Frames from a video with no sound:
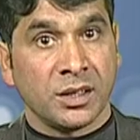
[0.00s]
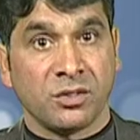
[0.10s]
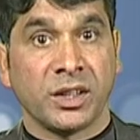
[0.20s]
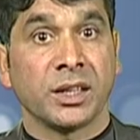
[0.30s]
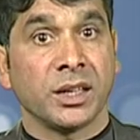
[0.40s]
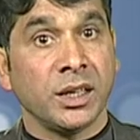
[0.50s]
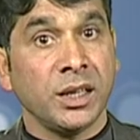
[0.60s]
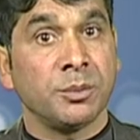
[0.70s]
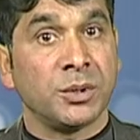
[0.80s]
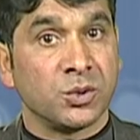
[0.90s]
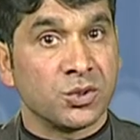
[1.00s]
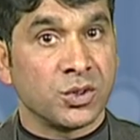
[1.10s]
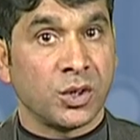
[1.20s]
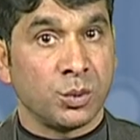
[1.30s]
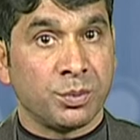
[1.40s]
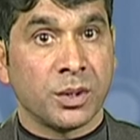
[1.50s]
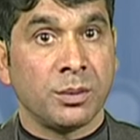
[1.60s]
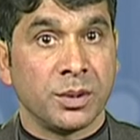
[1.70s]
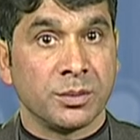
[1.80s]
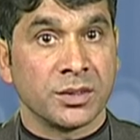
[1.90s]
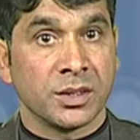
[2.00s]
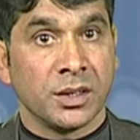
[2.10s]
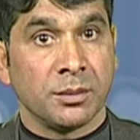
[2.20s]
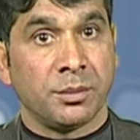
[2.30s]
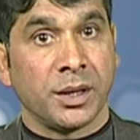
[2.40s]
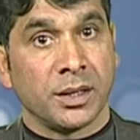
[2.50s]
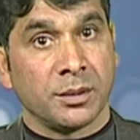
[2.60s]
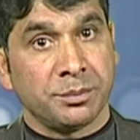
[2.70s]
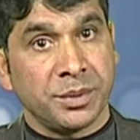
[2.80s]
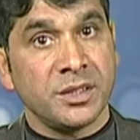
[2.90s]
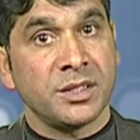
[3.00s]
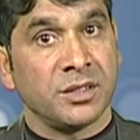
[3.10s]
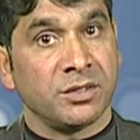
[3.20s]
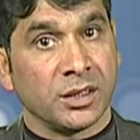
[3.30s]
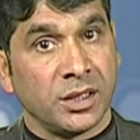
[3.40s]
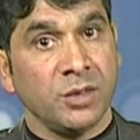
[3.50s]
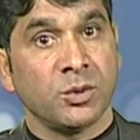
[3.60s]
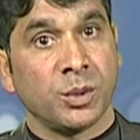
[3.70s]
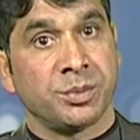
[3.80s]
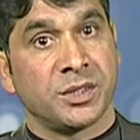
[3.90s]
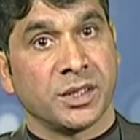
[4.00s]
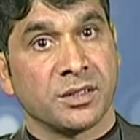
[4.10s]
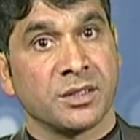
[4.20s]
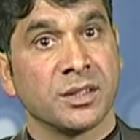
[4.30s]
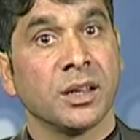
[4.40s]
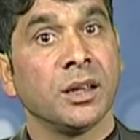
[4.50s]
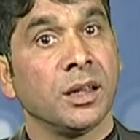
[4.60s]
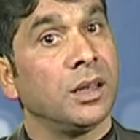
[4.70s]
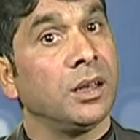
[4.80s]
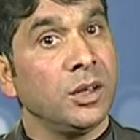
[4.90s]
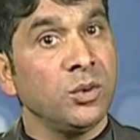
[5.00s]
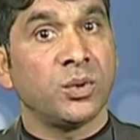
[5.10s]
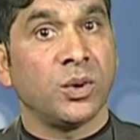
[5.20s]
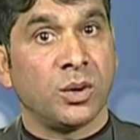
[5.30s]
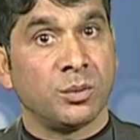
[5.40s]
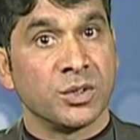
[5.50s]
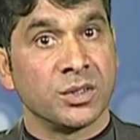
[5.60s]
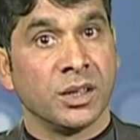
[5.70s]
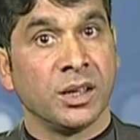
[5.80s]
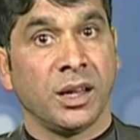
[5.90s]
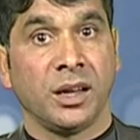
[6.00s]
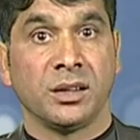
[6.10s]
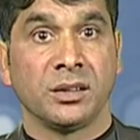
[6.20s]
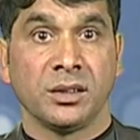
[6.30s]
were able to solve problems by perceiving new objects in new forms and